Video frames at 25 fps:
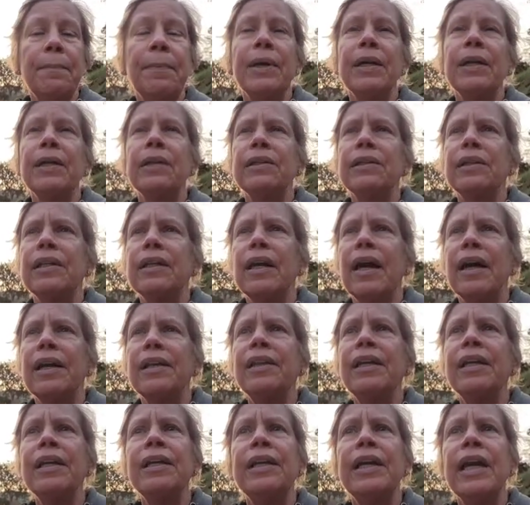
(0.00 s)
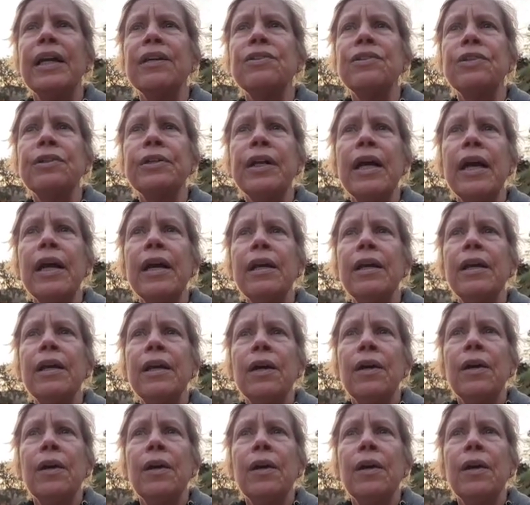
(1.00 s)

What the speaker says: but I think yesterday,